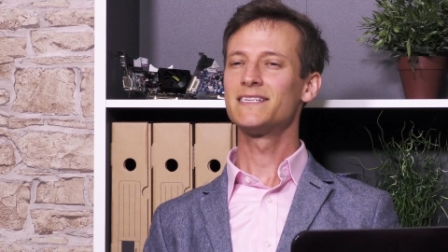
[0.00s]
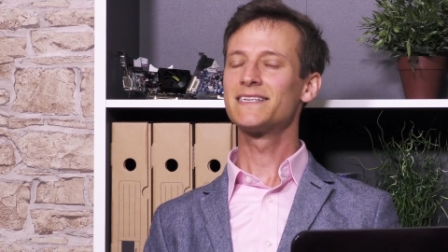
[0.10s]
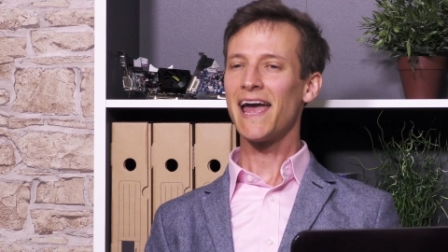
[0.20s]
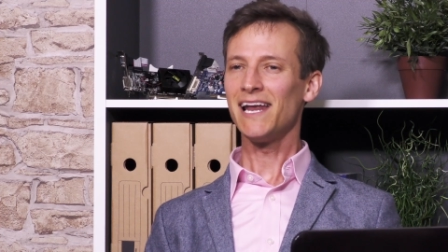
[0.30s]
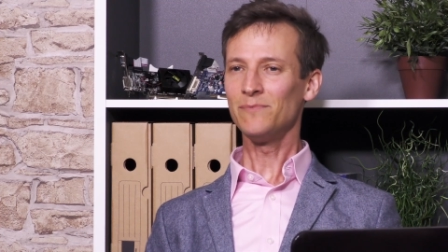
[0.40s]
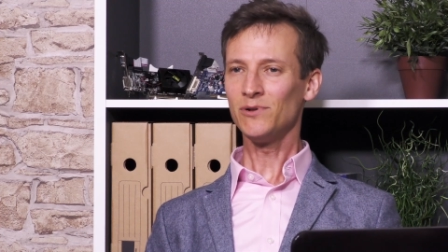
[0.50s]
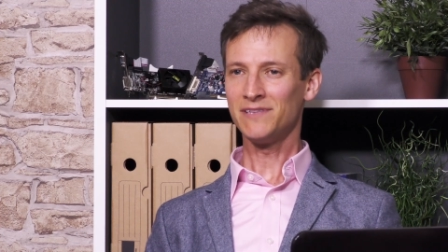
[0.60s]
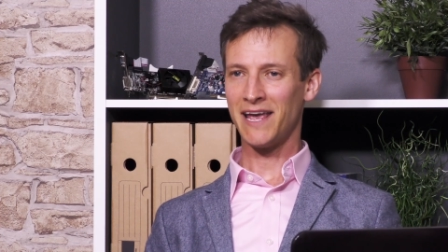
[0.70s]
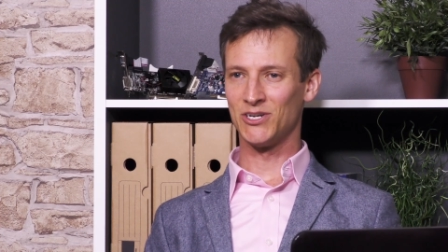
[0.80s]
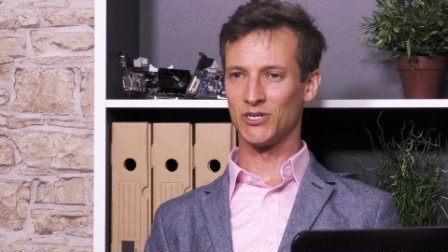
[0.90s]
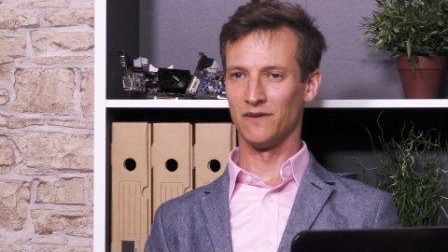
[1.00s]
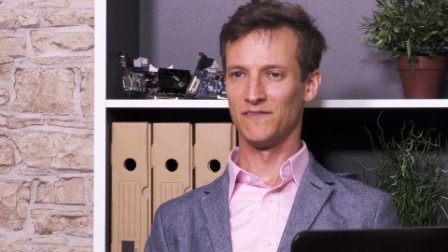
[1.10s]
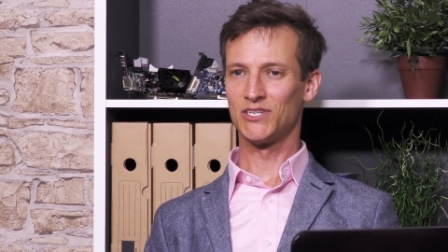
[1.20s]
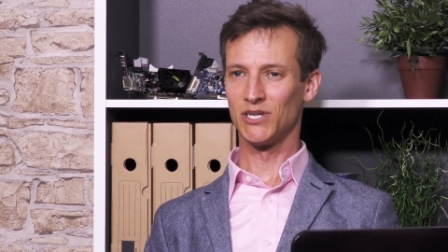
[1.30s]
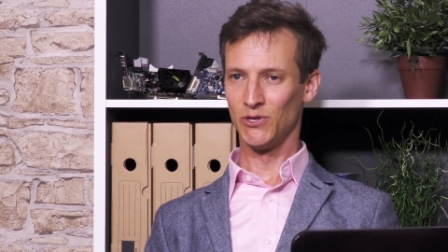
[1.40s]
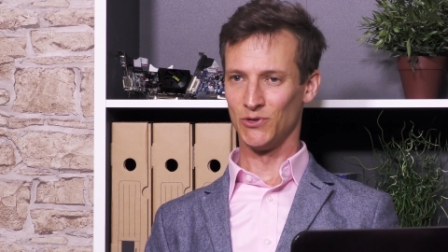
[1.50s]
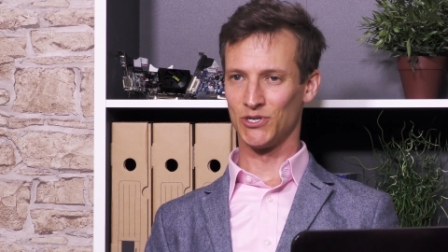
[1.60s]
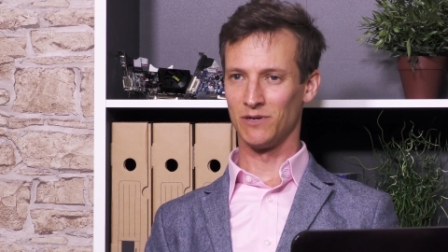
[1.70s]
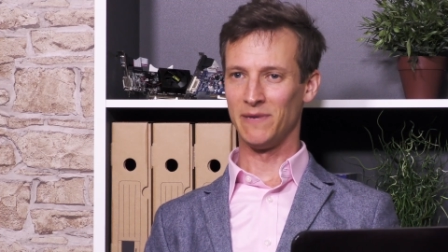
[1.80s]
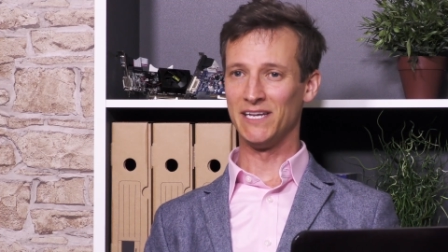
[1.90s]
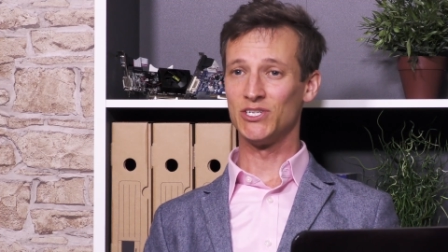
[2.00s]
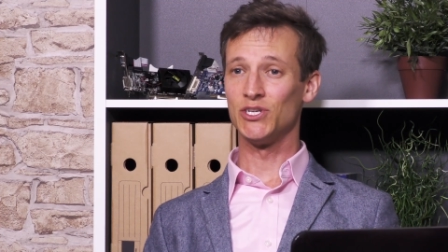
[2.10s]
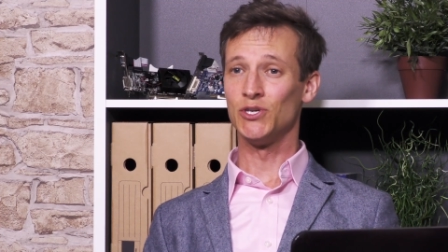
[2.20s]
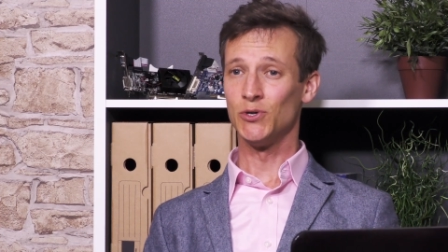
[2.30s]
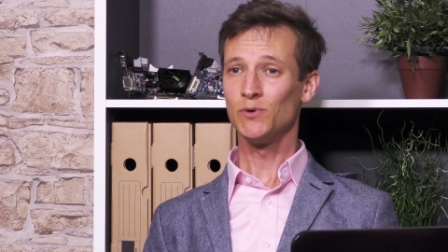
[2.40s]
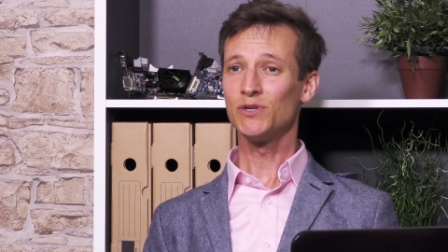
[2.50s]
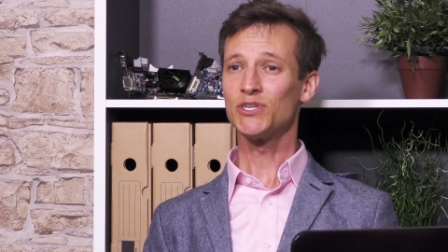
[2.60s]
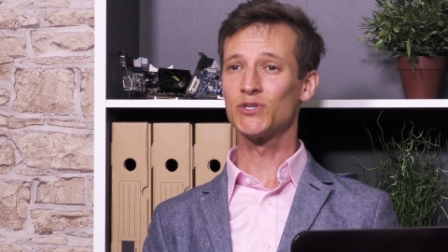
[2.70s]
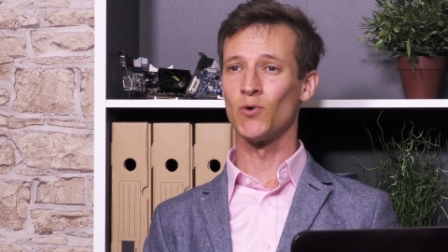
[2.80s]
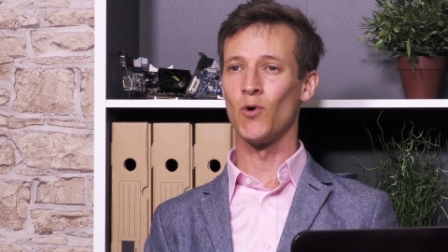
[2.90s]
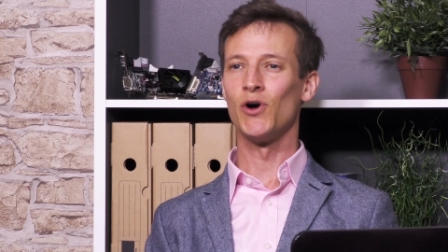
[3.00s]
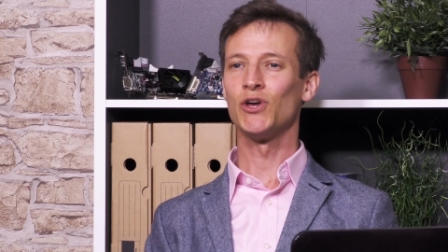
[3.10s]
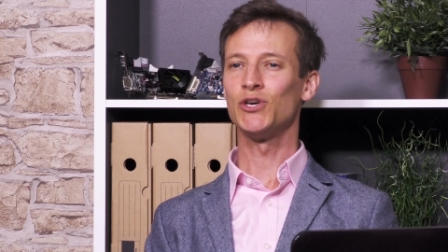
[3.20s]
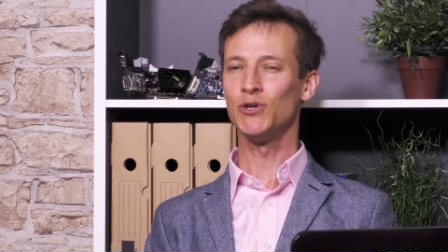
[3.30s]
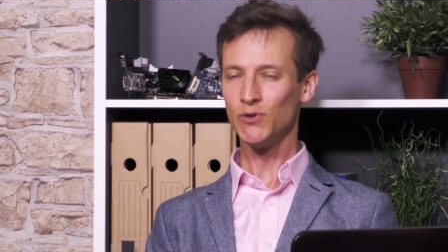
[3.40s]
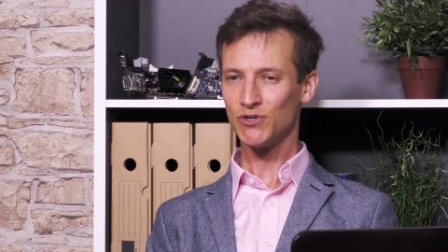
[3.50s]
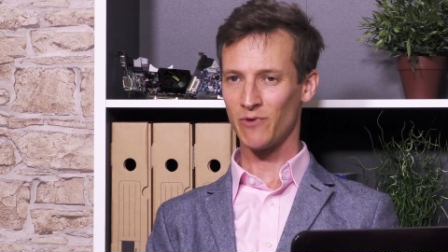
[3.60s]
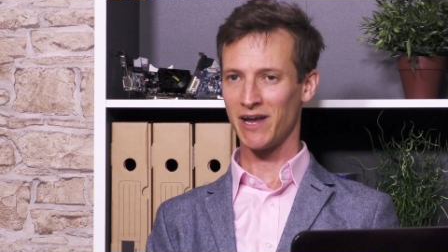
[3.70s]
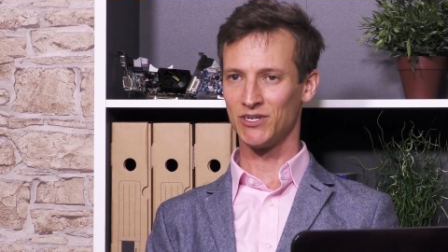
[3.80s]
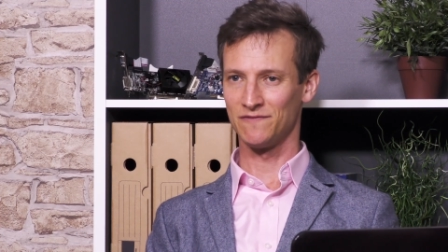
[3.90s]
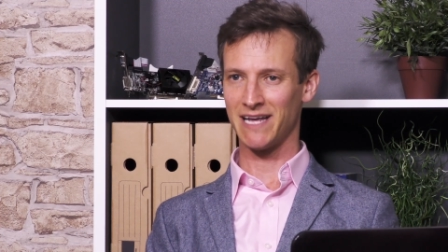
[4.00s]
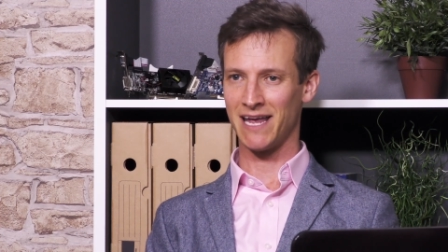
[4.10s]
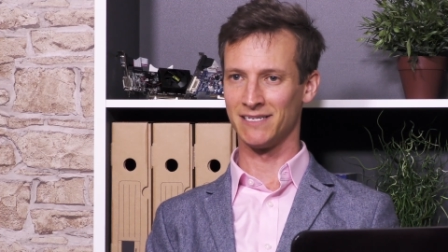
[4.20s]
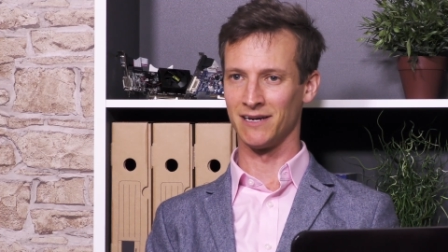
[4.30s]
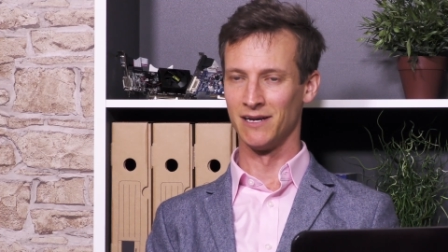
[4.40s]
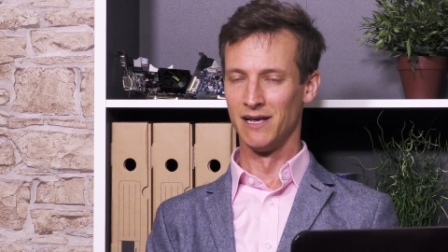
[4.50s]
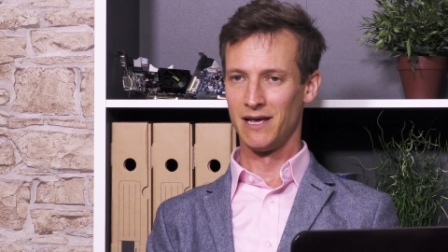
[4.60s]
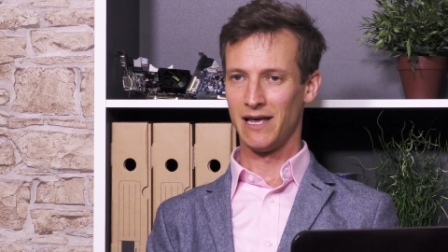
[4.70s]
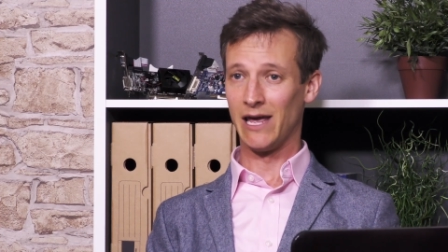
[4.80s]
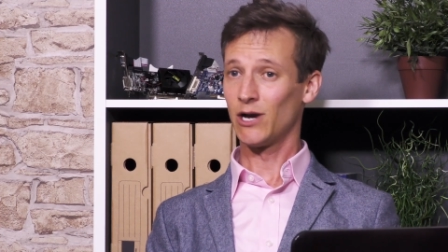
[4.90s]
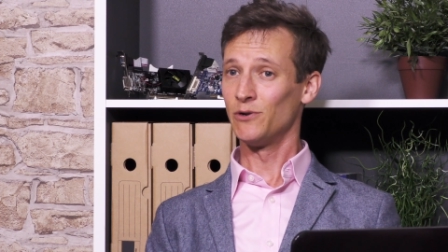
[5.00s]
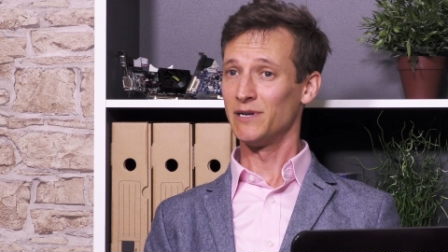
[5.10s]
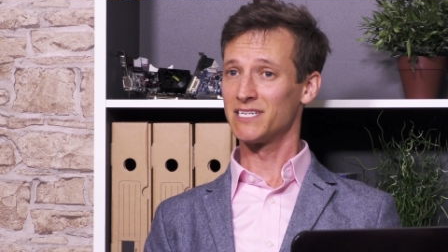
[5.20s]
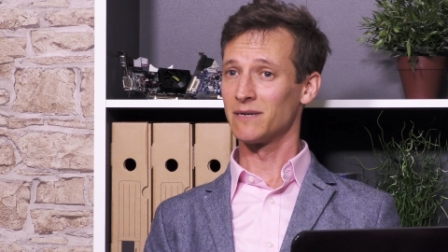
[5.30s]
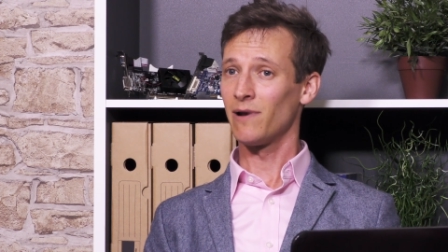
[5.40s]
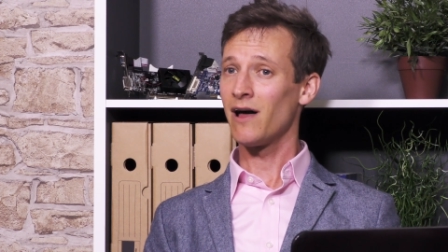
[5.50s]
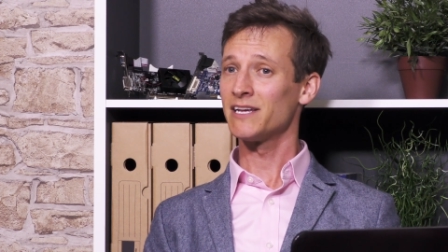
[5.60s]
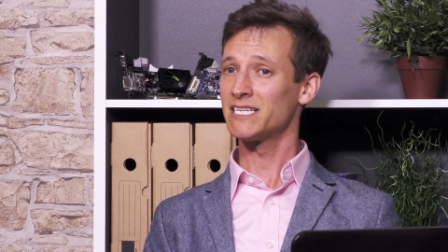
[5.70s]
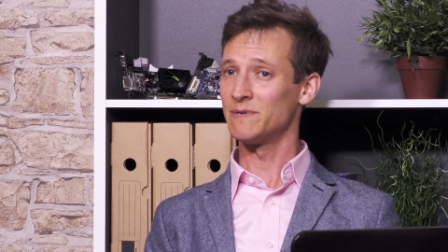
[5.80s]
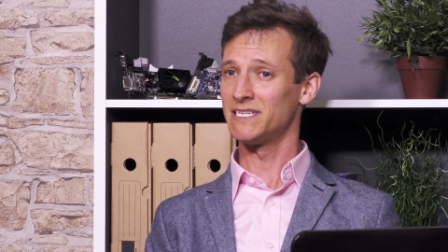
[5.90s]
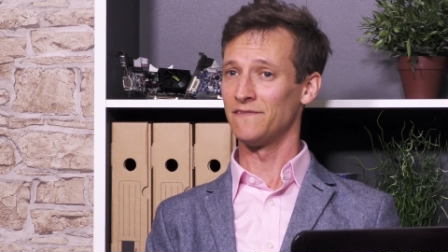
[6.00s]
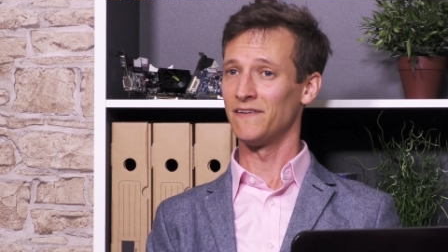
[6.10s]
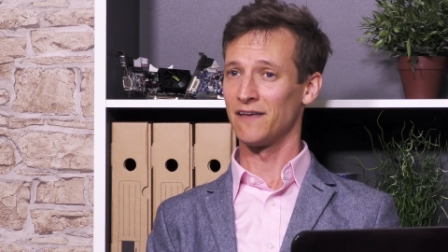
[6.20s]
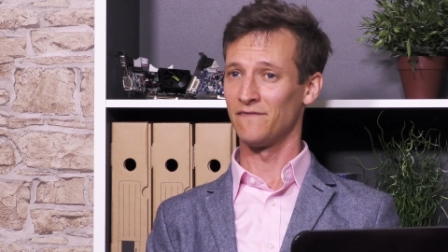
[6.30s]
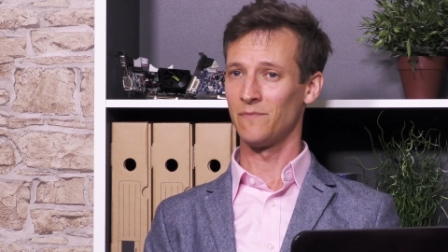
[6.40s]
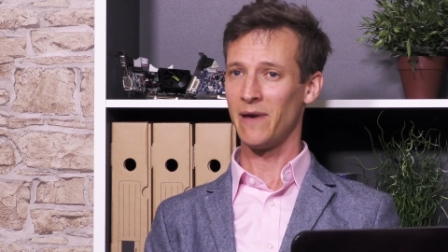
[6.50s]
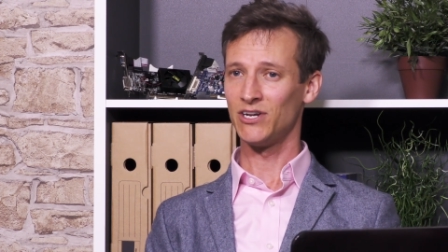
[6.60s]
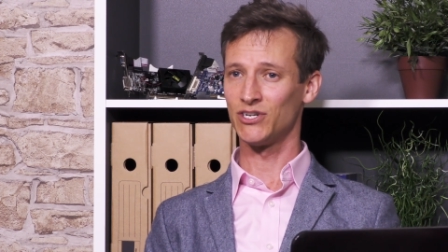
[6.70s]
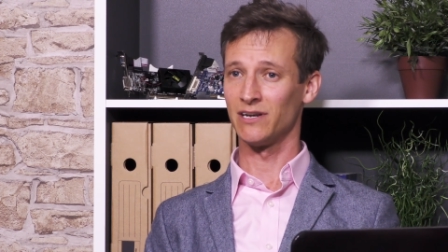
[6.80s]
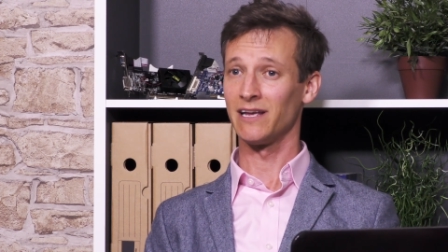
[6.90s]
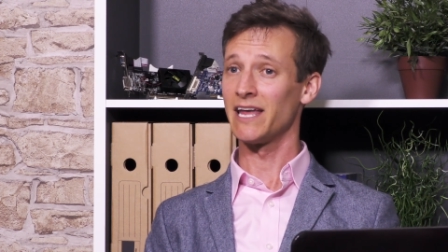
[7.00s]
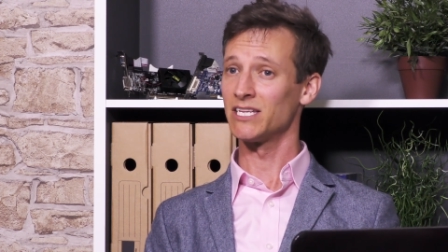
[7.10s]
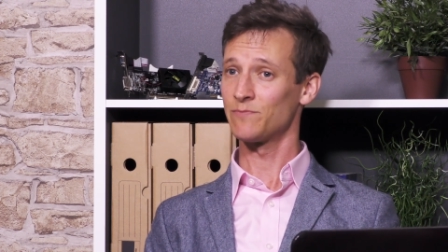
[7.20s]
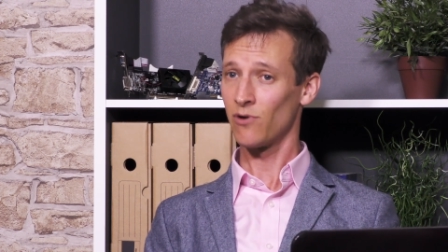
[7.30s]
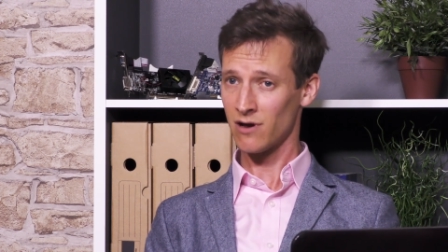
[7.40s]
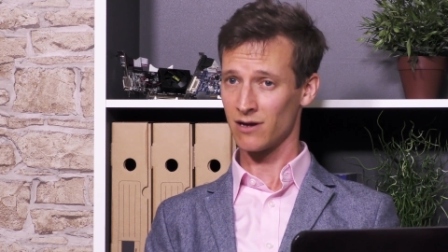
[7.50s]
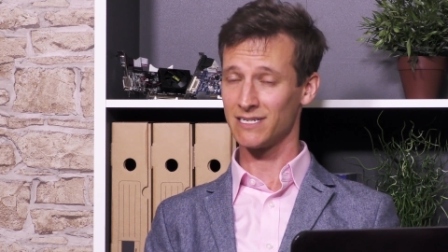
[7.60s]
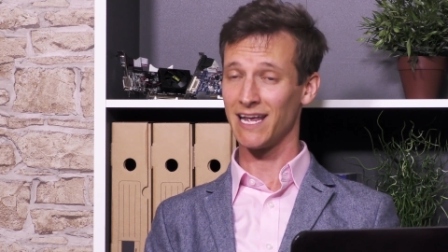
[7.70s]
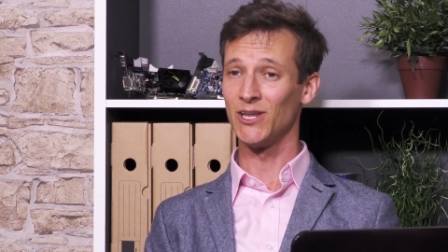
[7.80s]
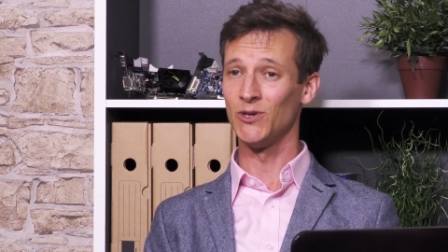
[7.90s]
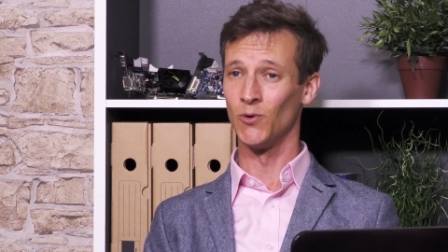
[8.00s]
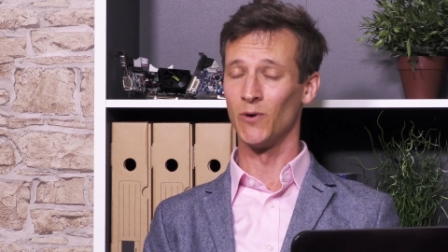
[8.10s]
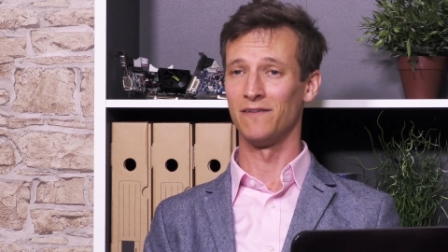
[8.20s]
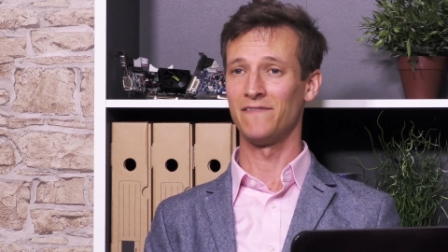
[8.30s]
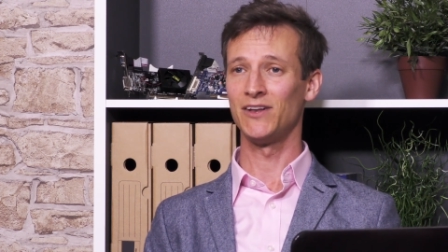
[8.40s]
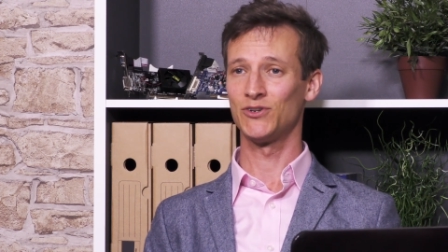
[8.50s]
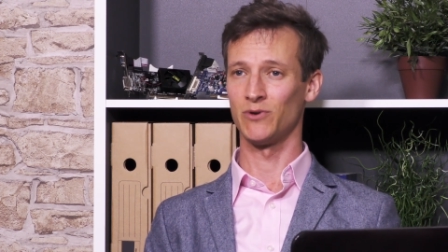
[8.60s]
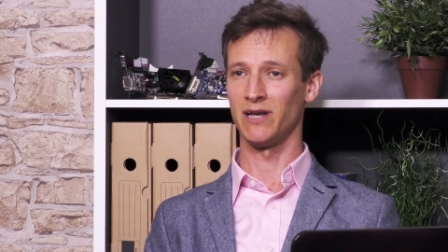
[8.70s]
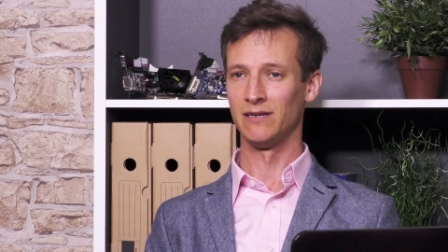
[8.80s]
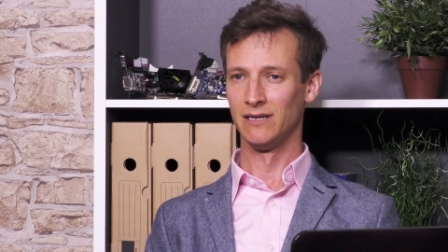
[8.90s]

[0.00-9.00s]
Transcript: scalable nature of a solution means you can store a huge range of data, including supplier-specific information against products in your inventory.